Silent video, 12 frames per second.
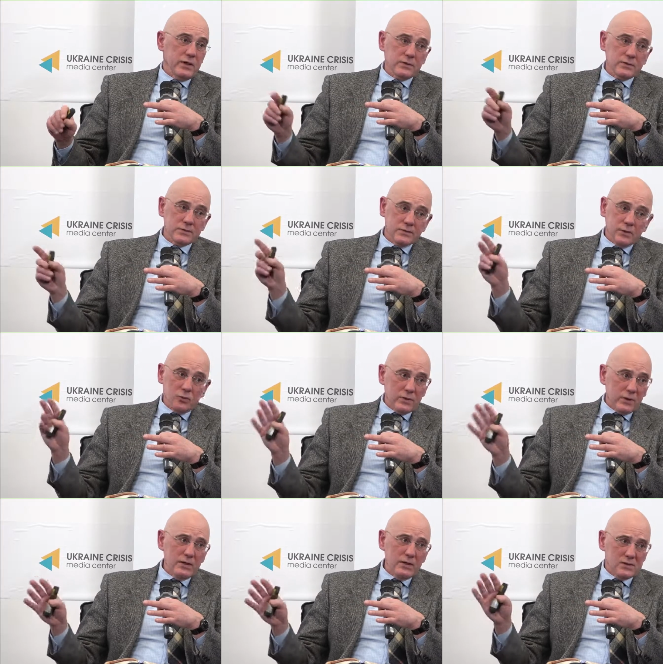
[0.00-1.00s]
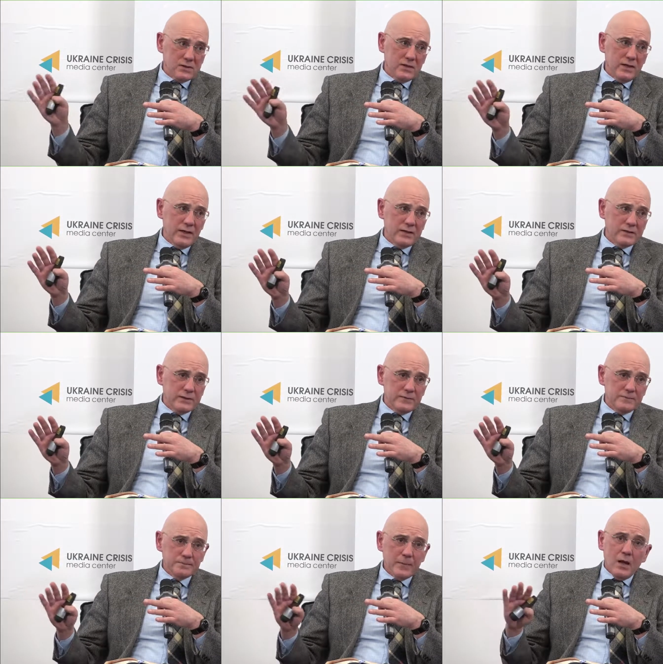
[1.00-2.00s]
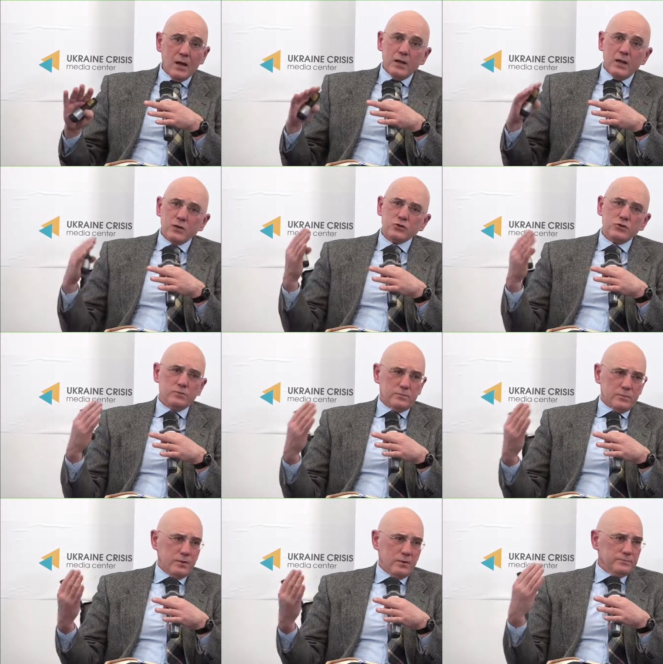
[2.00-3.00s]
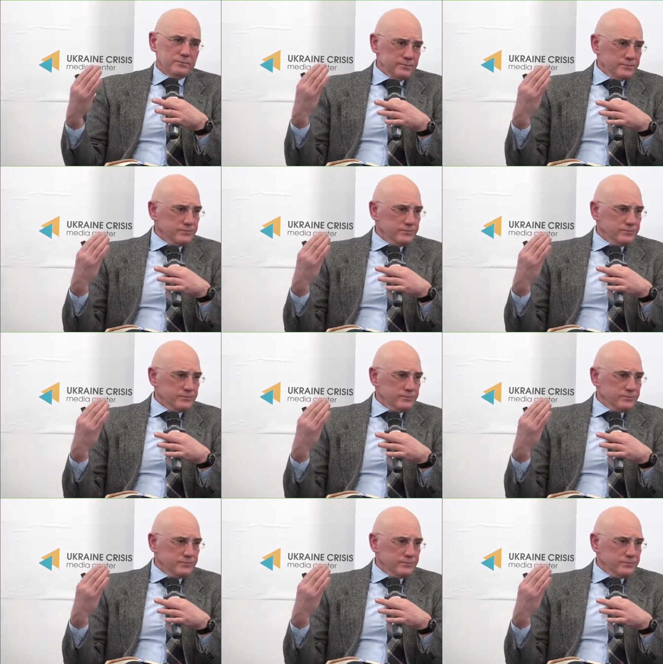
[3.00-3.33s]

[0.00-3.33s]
tell more about this map, but I will tell you.